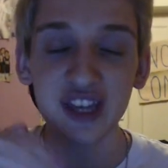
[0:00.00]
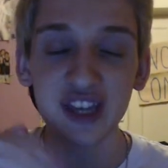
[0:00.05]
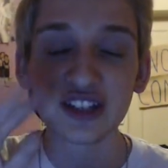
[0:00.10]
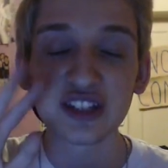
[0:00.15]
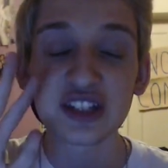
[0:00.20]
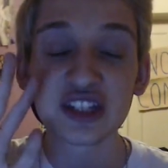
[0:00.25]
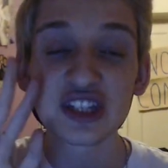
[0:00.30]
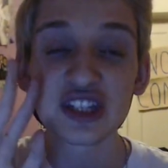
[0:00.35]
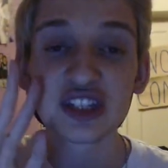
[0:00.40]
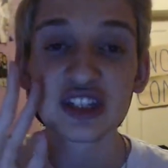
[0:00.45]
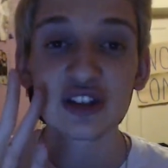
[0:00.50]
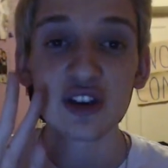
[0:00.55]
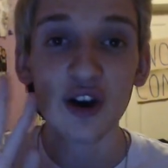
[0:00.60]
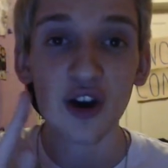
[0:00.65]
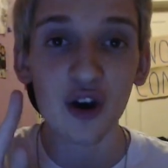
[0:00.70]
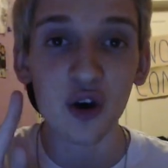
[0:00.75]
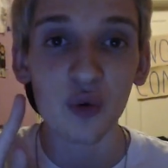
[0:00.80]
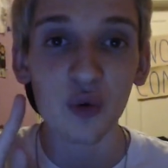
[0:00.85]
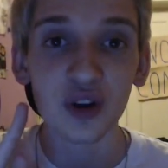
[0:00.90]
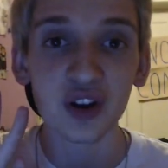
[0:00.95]
It is
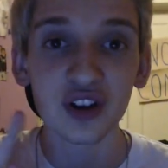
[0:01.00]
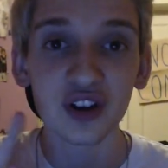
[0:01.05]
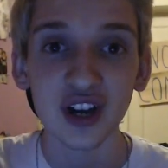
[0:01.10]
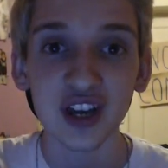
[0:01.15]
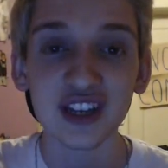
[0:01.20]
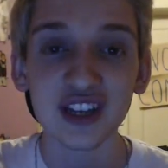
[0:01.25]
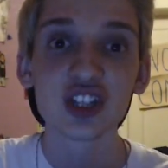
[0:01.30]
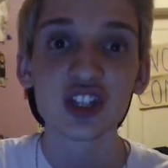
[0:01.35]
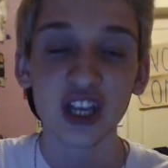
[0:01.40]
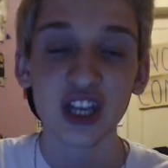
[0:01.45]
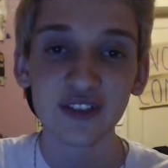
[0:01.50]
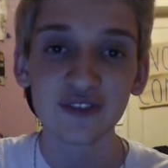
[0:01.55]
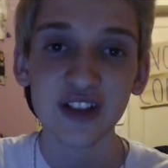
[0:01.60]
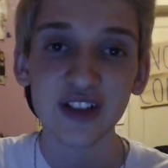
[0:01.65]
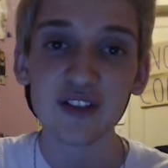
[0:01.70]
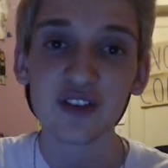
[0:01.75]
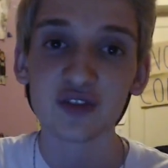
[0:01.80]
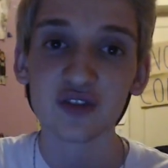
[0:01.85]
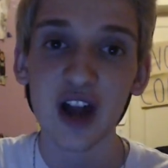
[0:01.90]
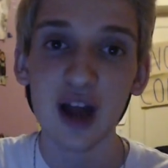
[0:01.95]
so good. Chicken
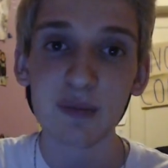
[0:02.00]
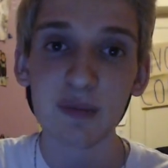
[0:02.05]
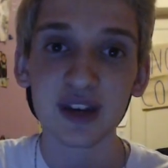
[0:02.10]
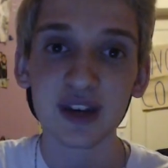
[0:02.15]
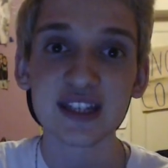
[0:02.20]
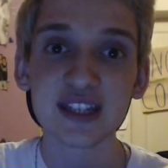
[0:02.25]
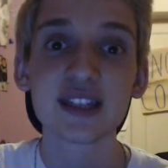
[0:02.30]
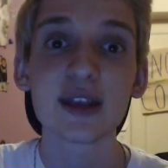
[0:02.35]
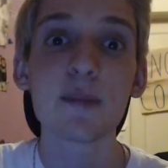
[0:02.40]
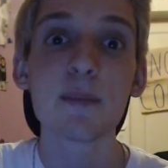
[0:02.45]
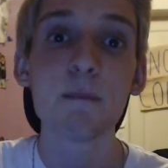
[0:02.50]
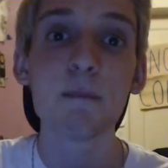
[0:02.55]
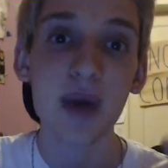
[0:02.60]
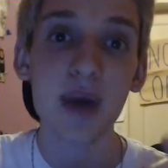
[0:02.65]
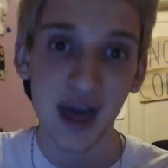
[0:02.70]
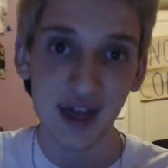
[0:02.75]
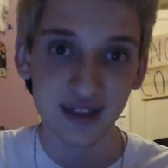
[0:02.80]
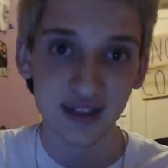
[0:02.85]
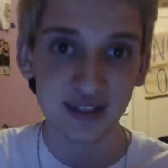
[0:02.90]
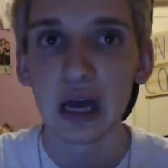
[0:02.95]
flavored ramen is the
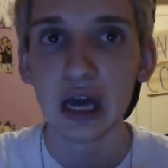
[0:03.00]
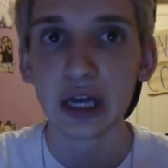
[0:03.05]
best.